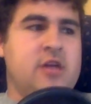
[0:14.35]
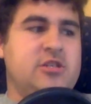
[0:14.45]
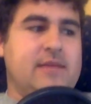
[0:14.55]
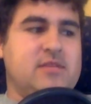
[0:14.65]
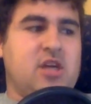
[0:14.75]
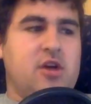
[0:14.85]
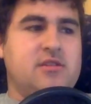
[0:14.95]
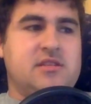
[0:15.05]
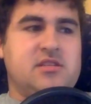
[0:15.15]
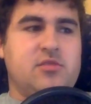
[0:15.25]
James
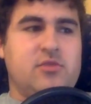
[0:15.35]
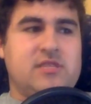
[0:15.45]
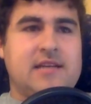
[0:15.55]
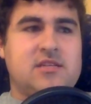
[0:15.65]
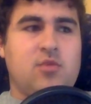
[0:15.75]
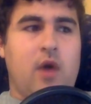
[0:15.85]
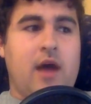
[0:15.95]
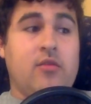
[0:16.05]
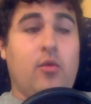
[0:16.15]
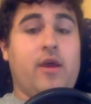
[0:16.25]
Gunn's The Suicide
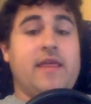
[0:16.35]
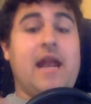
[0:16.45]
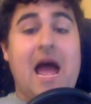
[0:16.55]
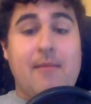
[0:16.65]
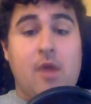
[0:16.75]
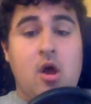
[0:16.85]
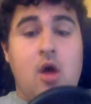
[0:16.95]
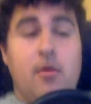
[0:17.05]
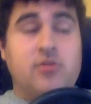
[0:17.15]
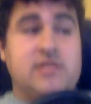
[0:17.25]
Squad, and the one that I'm
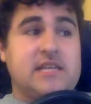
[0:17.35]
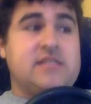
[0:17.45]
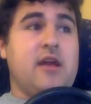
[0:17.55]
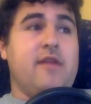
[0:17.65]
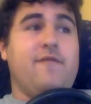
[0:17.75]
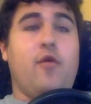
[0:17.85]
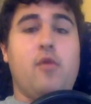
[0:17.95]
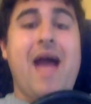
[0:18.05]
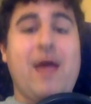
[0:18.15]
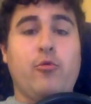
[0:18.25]
most excited for,
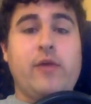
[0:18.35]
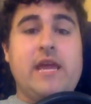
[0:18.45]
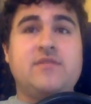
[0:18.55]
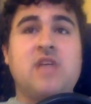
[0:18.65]
Matt Reeves'